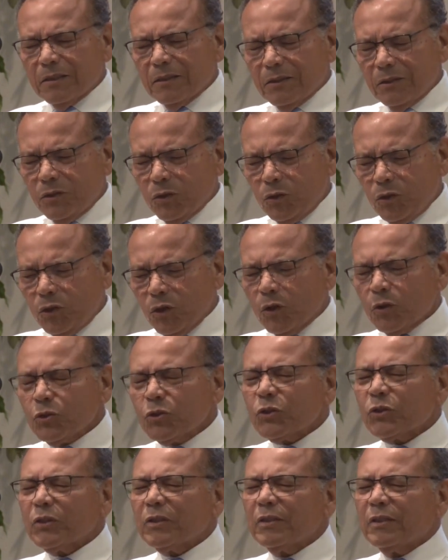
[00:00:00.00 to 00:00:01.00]
to
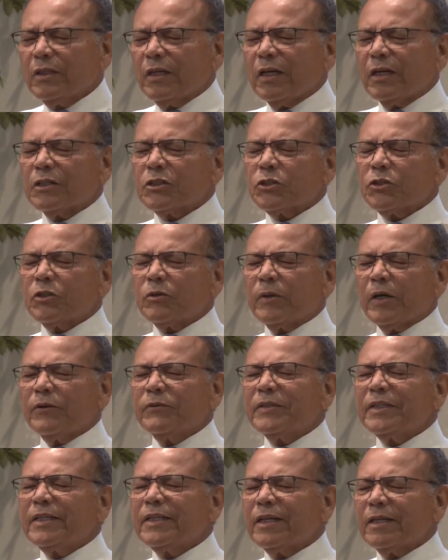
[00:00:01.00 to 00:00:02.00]
those that are
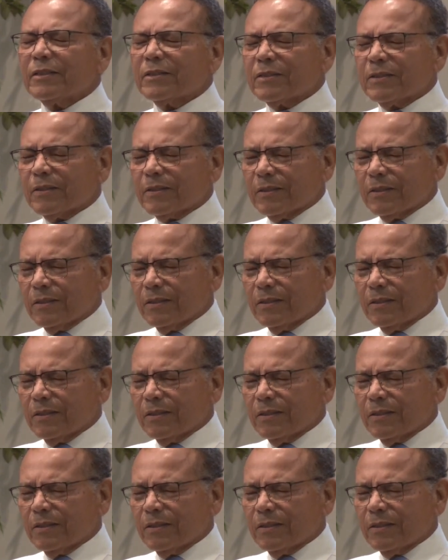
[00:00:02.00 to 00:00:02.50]
surrounding us,